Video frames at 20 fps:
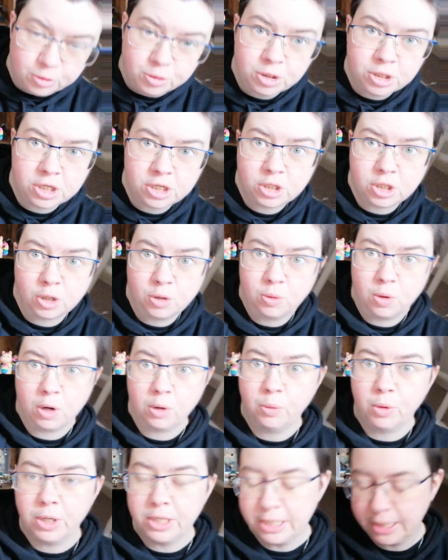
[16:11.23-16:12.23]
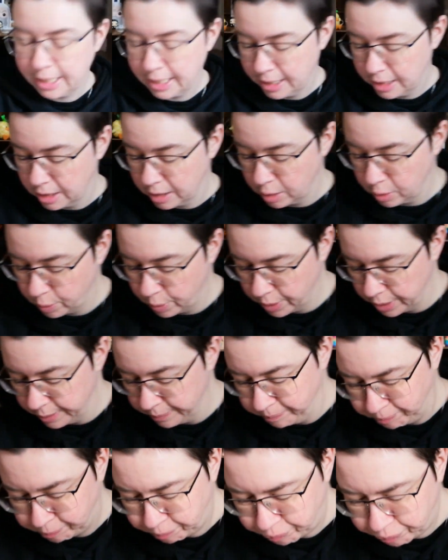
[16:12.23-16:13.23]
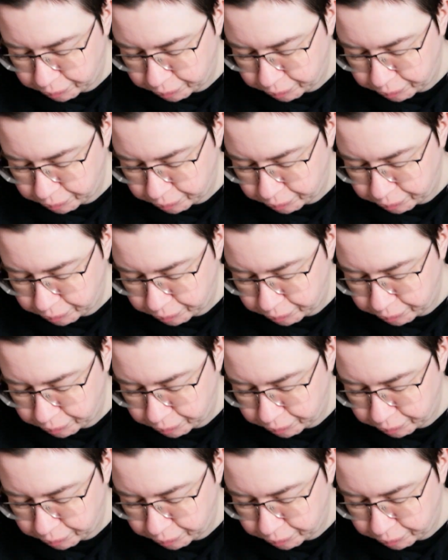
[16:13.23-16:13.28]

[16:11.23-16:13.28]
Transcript: loose, so I want to get another one.